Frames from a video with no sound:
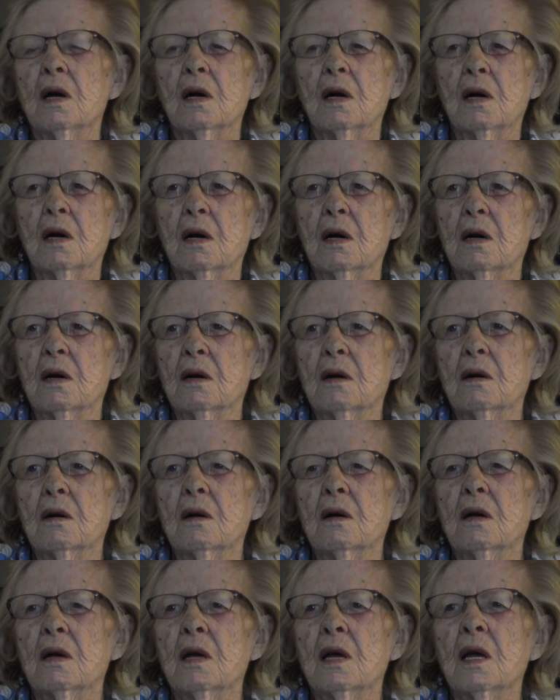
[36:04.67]
I
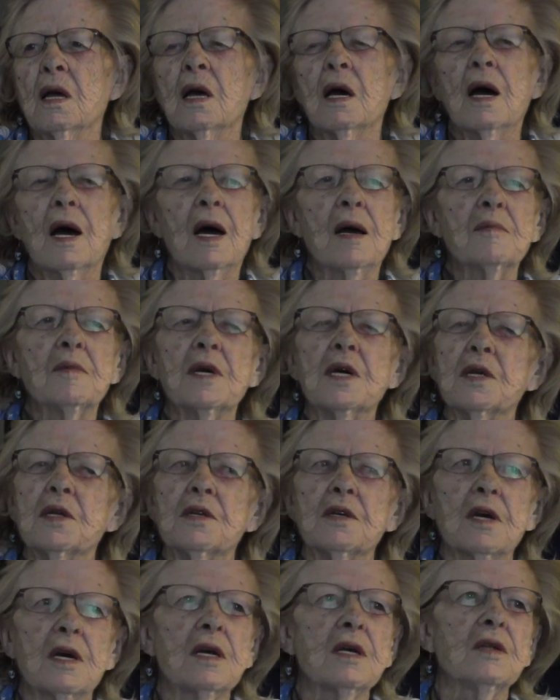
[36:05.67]

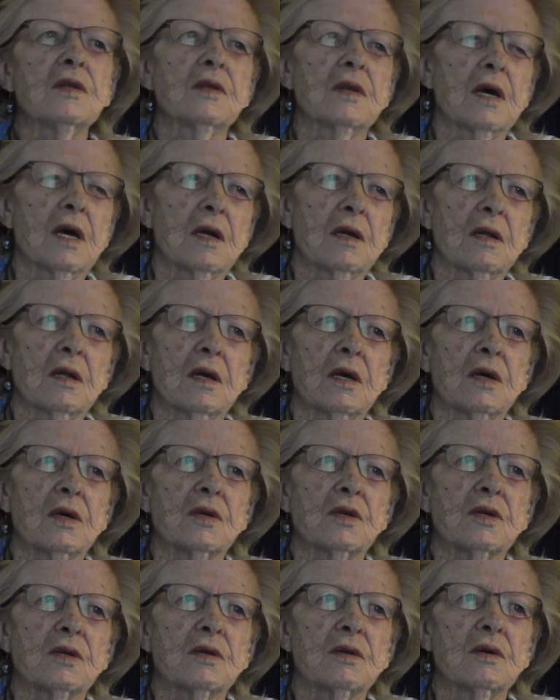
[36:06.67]
maintained that list.